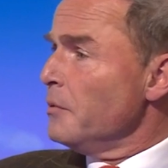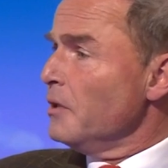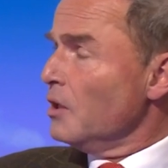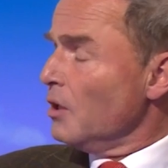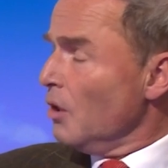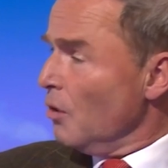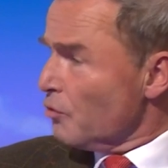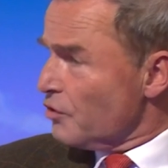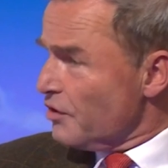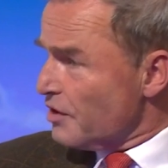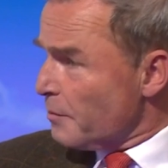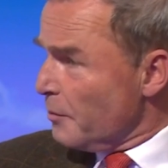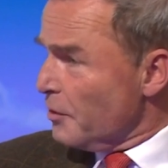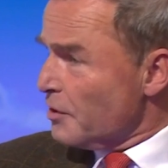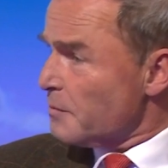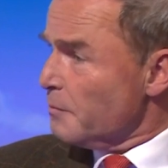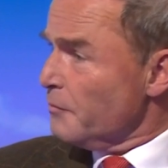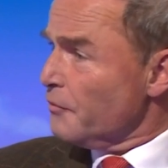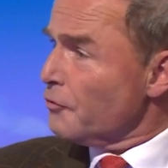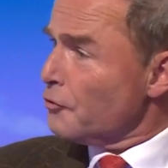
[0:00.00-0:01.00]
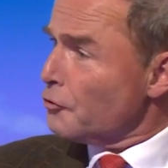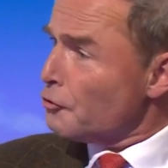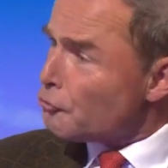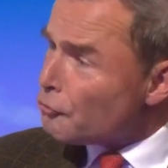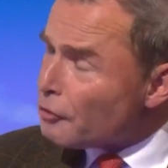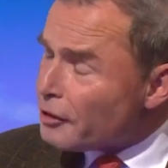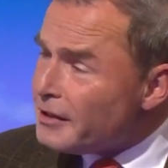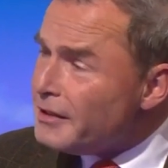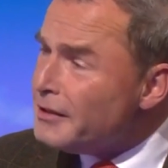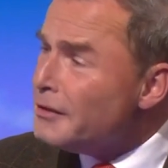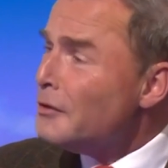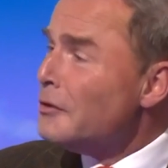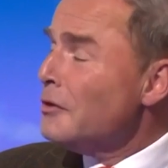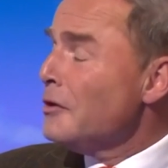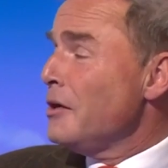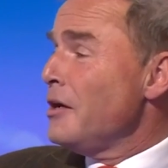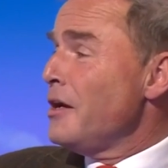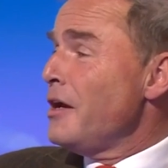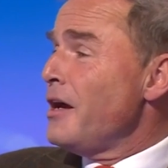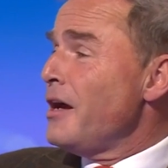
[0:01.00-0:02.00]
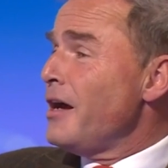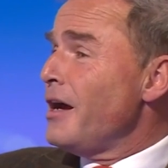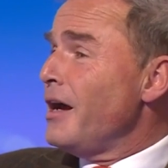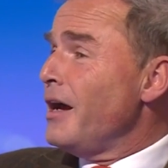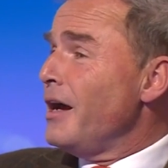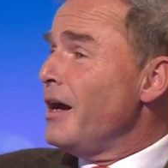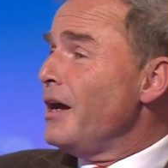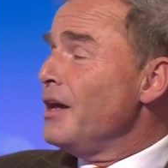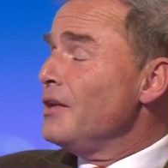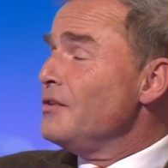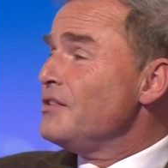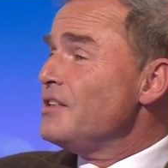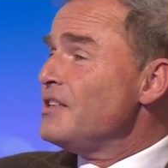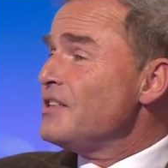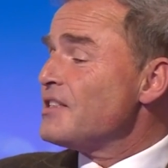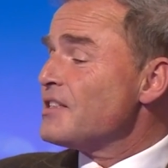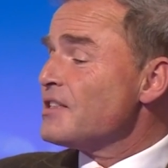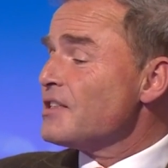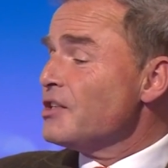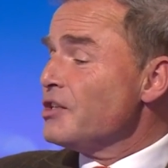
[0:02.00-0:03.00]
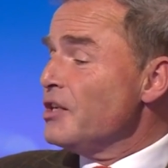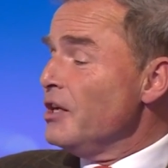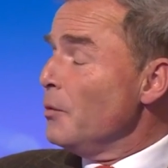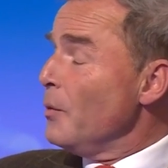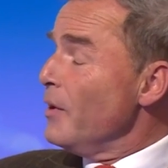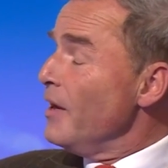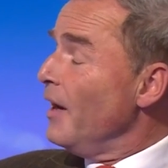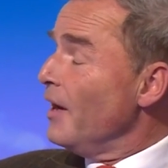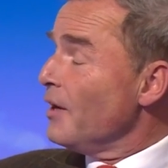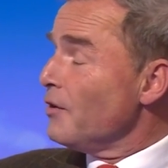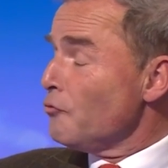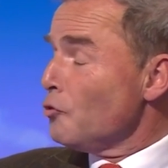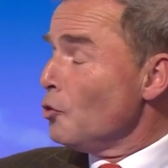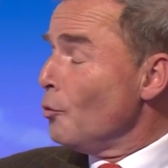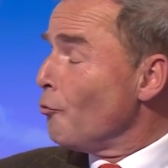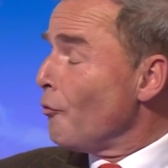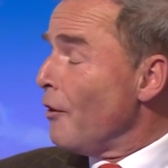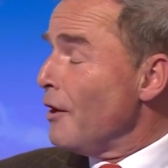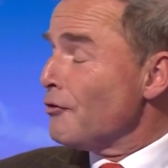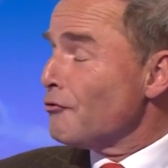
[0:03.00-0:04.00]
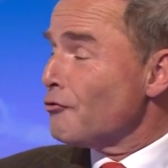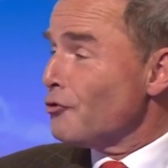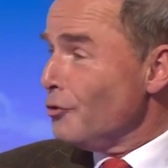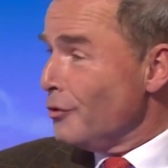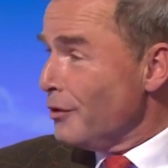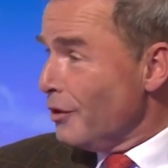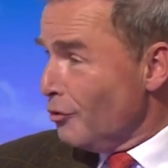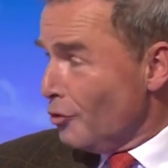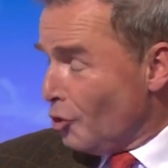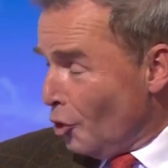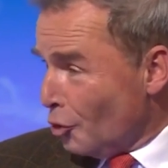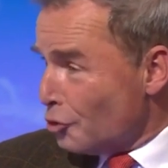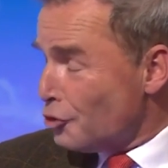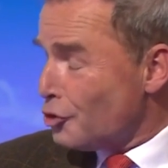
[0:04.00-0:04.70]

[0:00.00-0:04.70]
been culture spokesman for 3. And this year we had a real breakthrough and got